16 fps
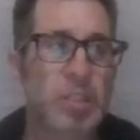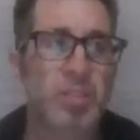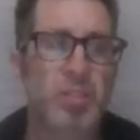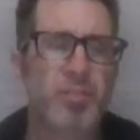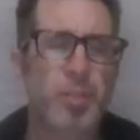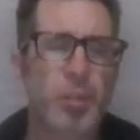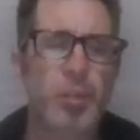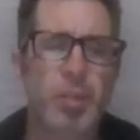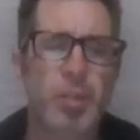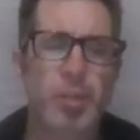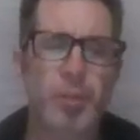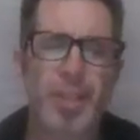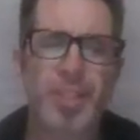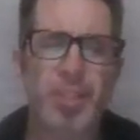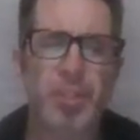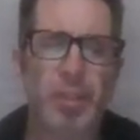If you go to a
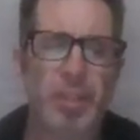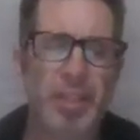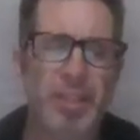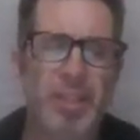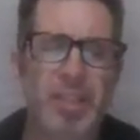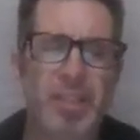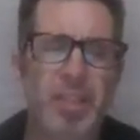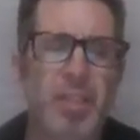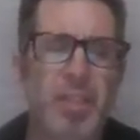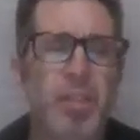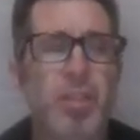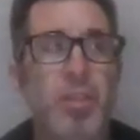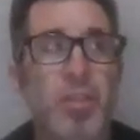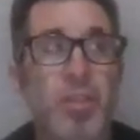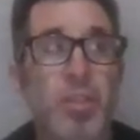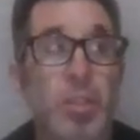restaurant,
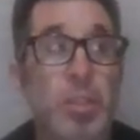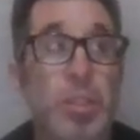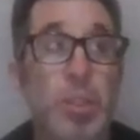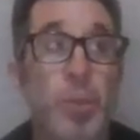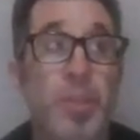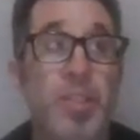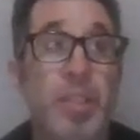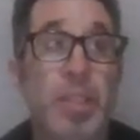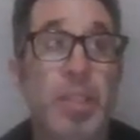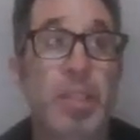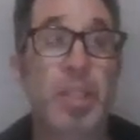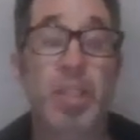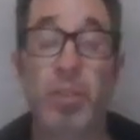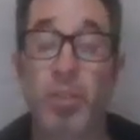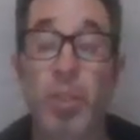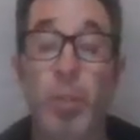you know, it's like
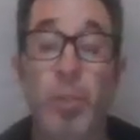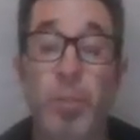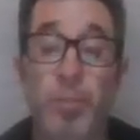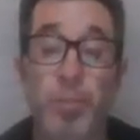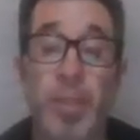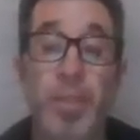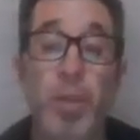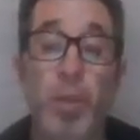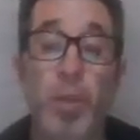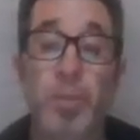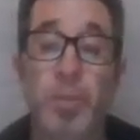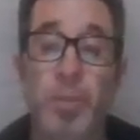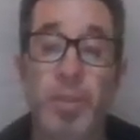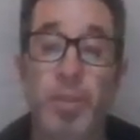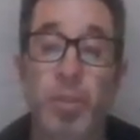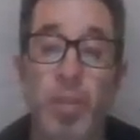you want my nose
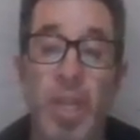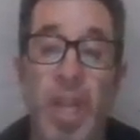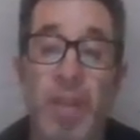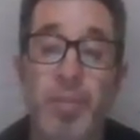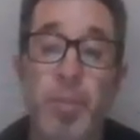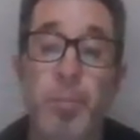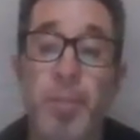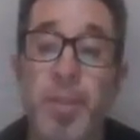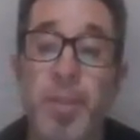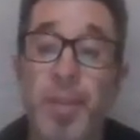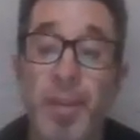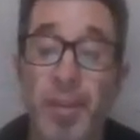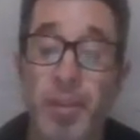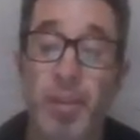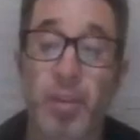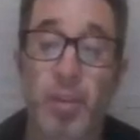one. Have you been
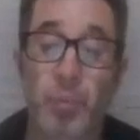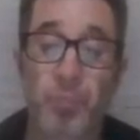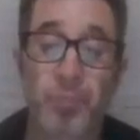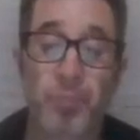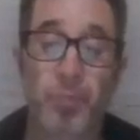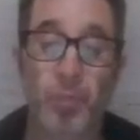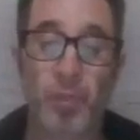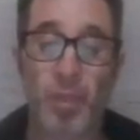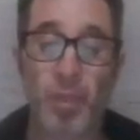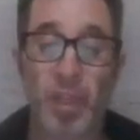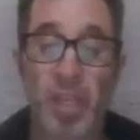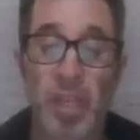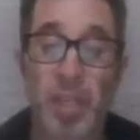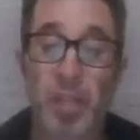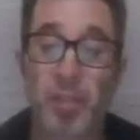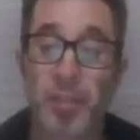there?
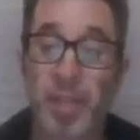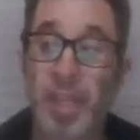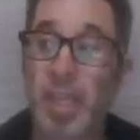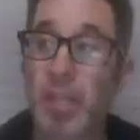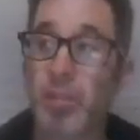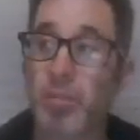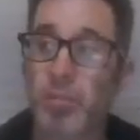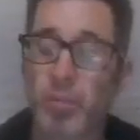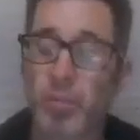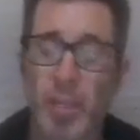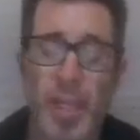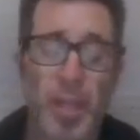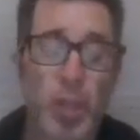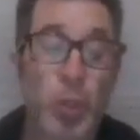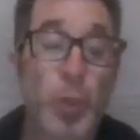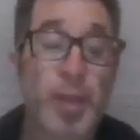They
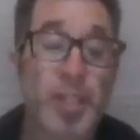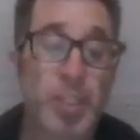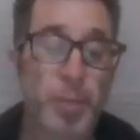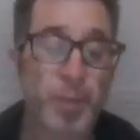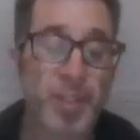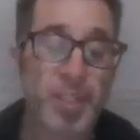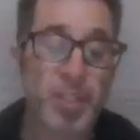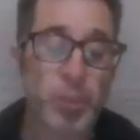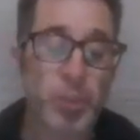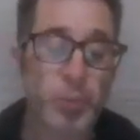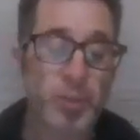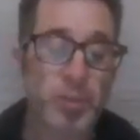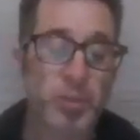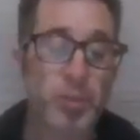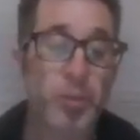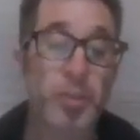had a great experience
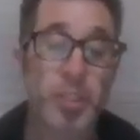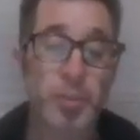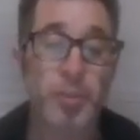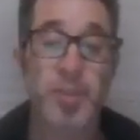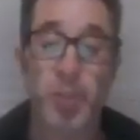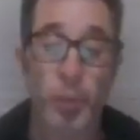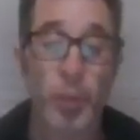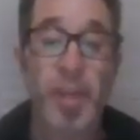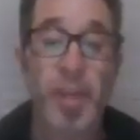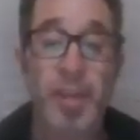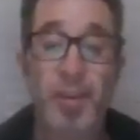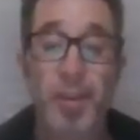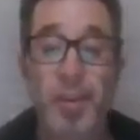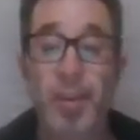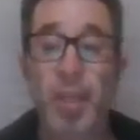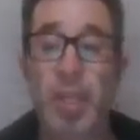with Joe Smith, the
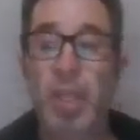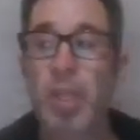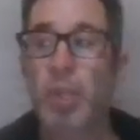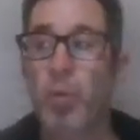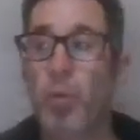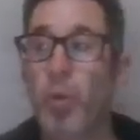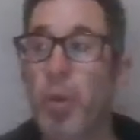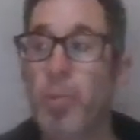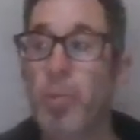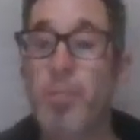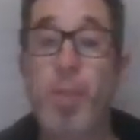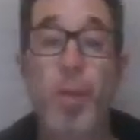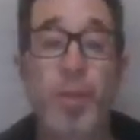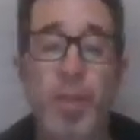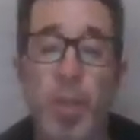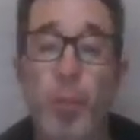waiter, or
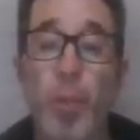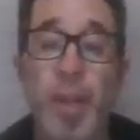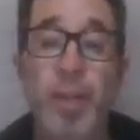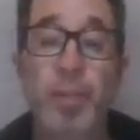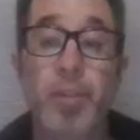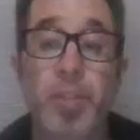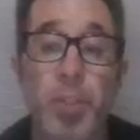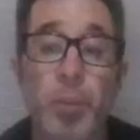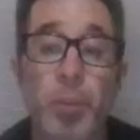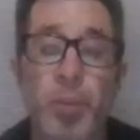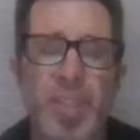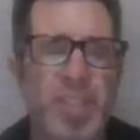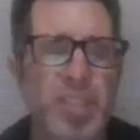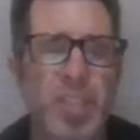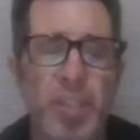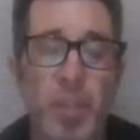Mary, the waiter. So you want
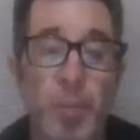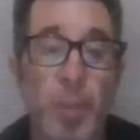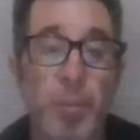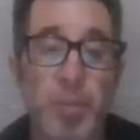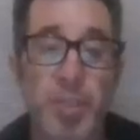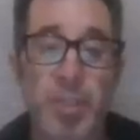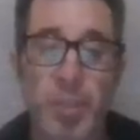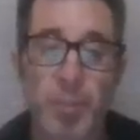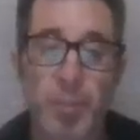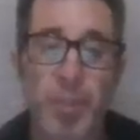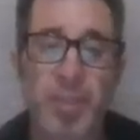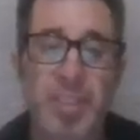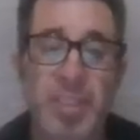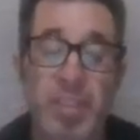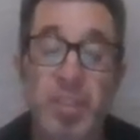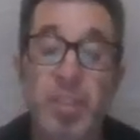to see other people's
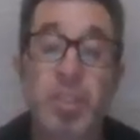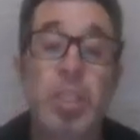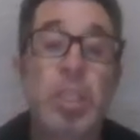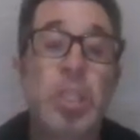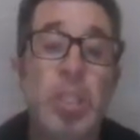experiences